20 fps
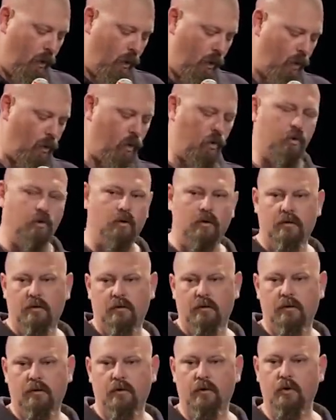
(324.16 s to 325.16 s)
"All
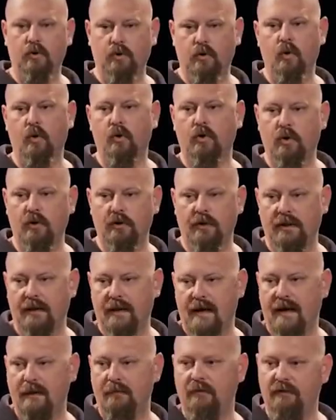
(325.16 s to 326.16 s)
who call on the
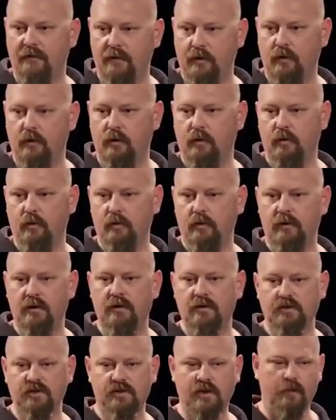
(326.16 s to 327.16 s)
name of the Lord
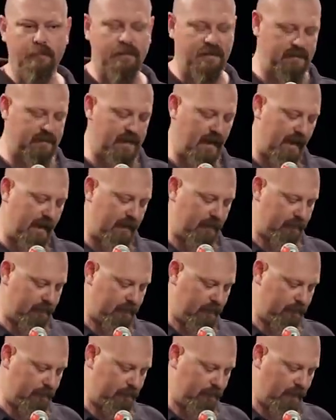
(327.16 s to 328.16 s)
shall be saved."
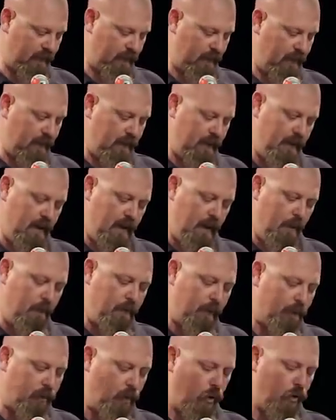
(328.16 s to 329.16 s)

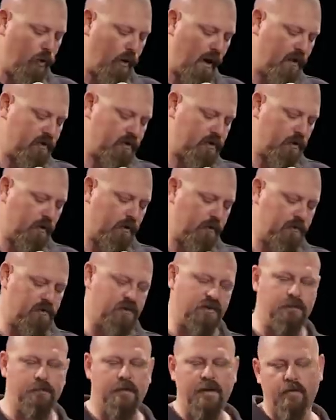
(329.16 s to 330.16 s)
But Paul goes on
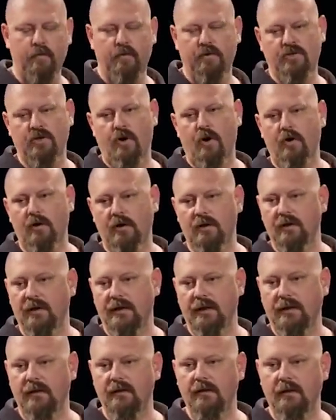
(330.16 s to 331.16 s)
to speak
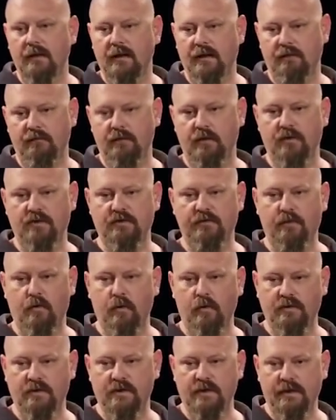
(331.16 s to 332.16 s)
rhetorically in verse
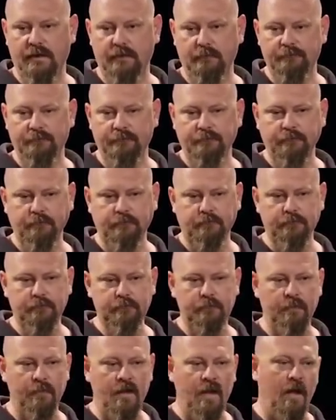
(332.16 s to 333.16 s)
14,
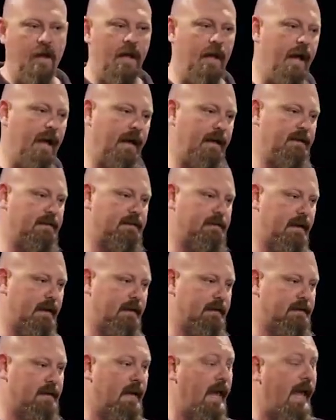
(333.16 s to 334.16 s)
and he
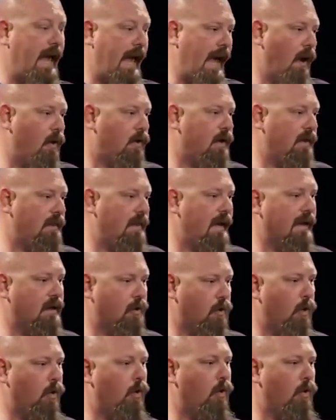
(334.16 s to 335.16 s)
says, "How can they
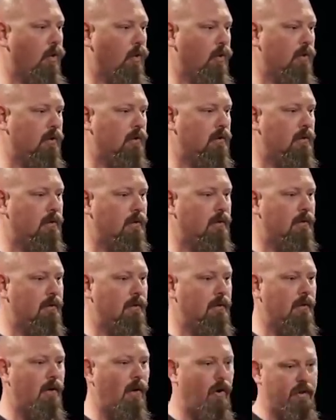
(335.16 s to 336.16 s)
call
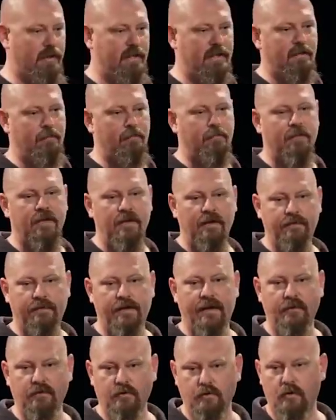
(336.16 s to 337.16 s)
on him if
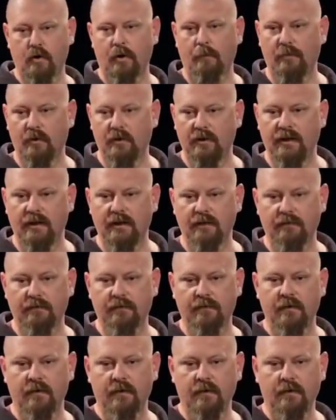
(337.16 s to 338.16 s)
they do not
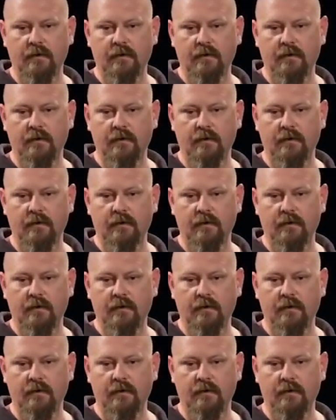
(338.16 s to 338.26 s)
believe?